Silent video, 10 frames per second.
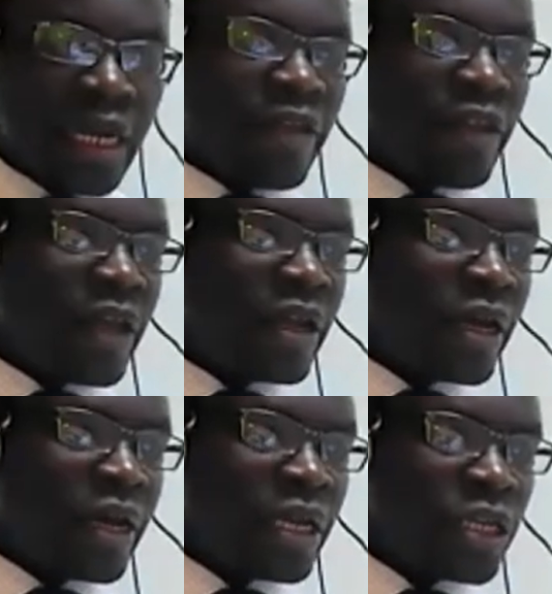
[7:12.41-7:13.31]
Then
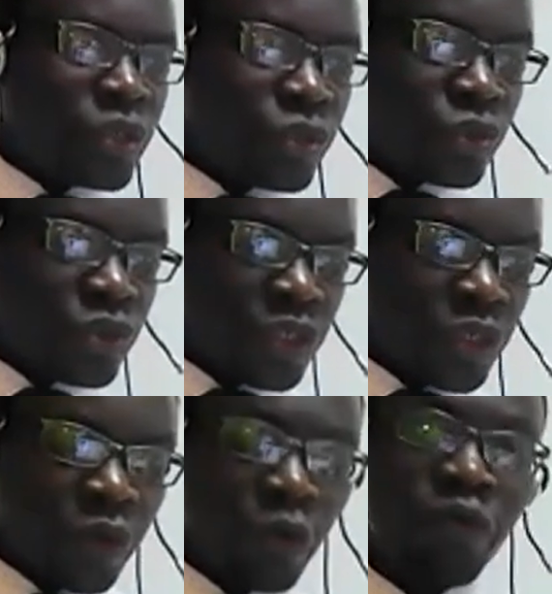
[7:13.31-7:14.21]
issues
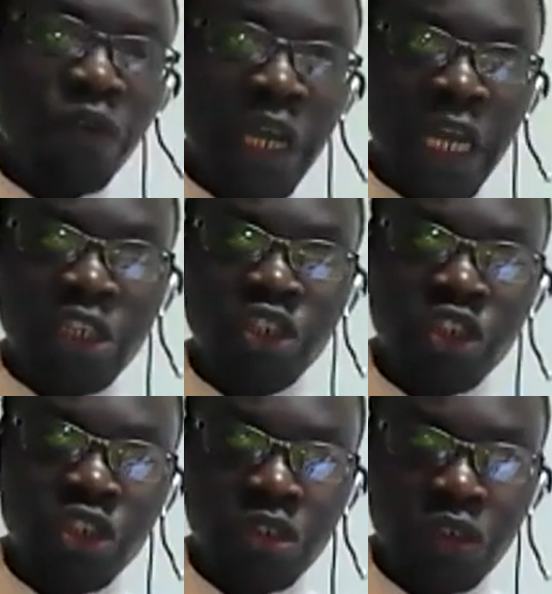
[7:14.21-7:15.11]
of
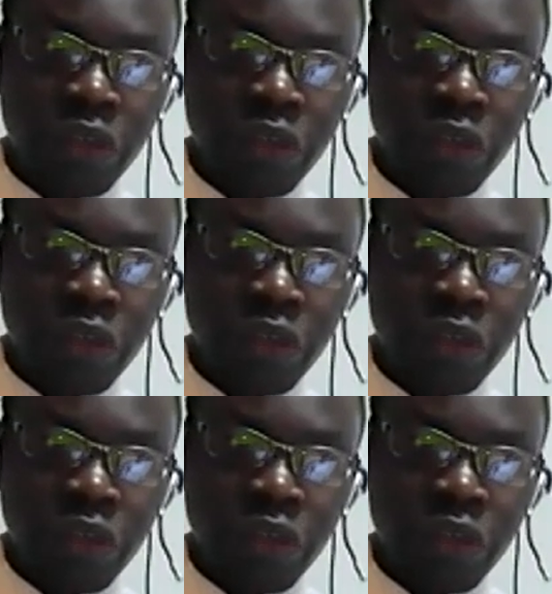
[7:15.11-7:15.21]
age.